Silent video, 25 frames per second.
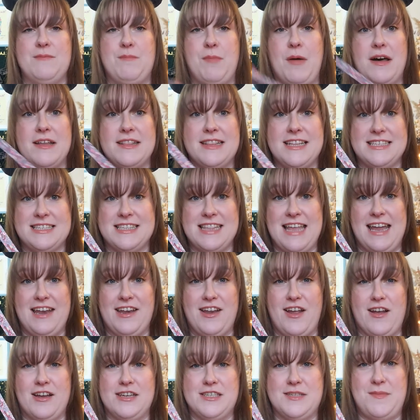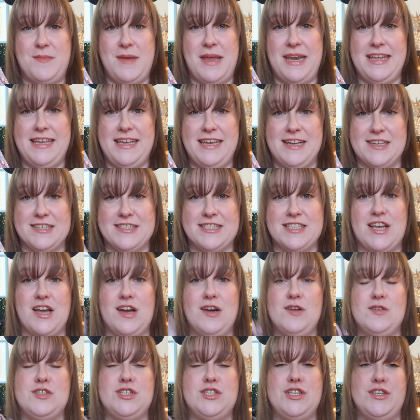bought this lanyard many years
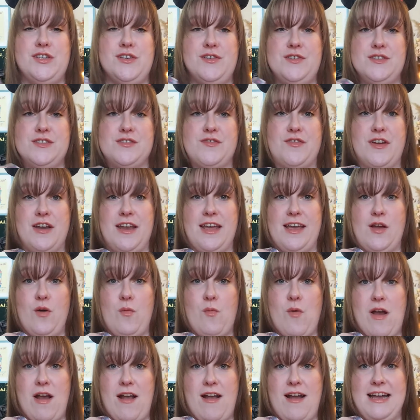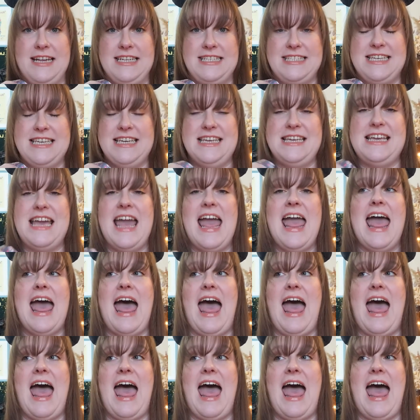ago to use for like a work ID